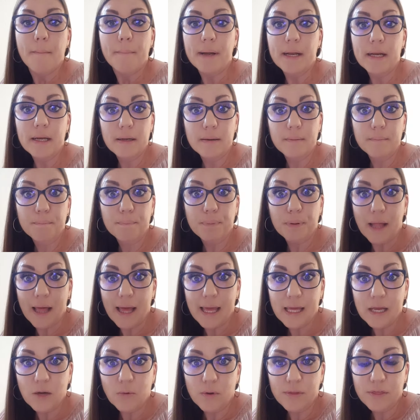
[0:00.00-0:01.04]
But
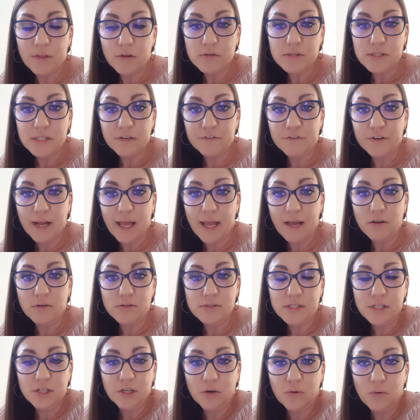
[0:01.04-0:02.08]
playing with those different
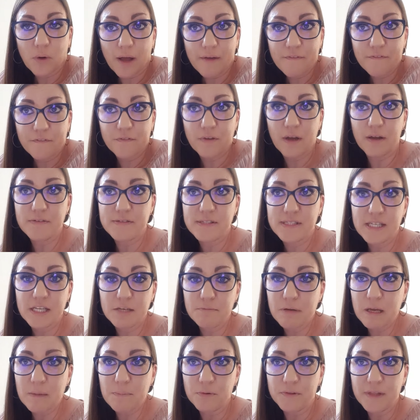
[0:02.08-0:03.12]
angles, you know, I've
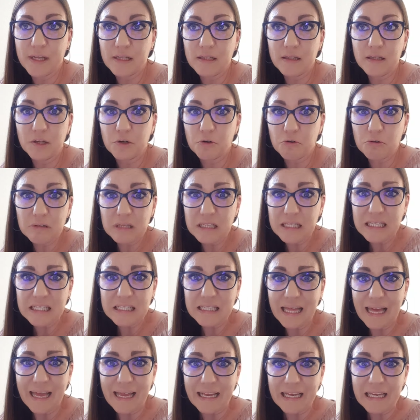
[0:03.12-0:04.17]
seen people that literally
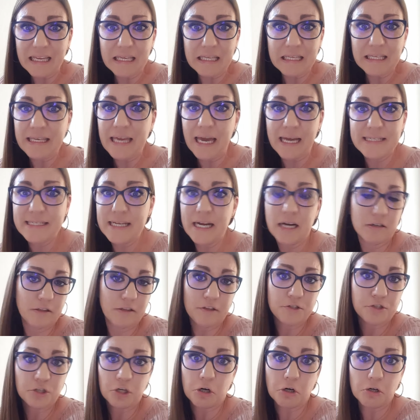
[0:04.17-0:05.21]
like get down in
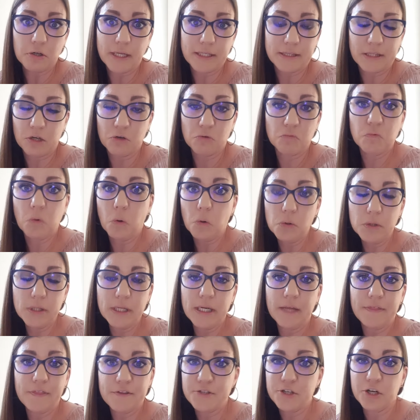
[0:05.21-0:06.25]
the dirt, like they're
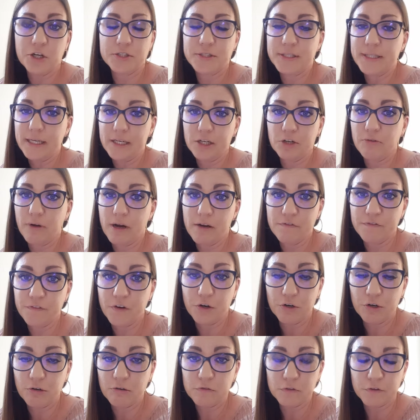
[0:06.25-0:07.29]
rolling in the dirt to get a great
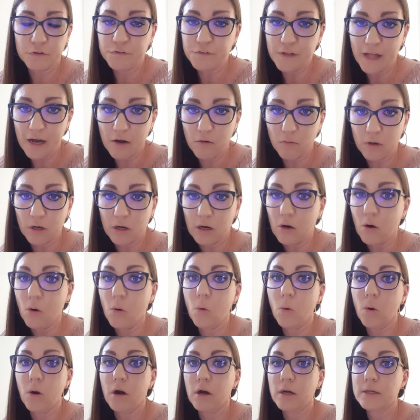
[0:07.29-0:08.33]
photo of a flower
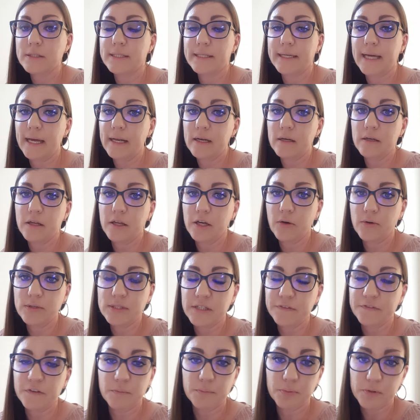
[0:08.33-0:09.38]
or to get, you know, a
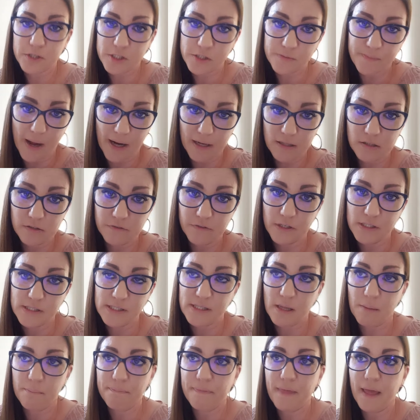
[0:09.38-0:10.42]
different perspective on
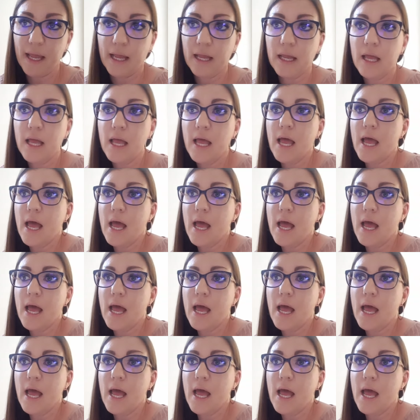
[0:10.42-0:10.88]
something.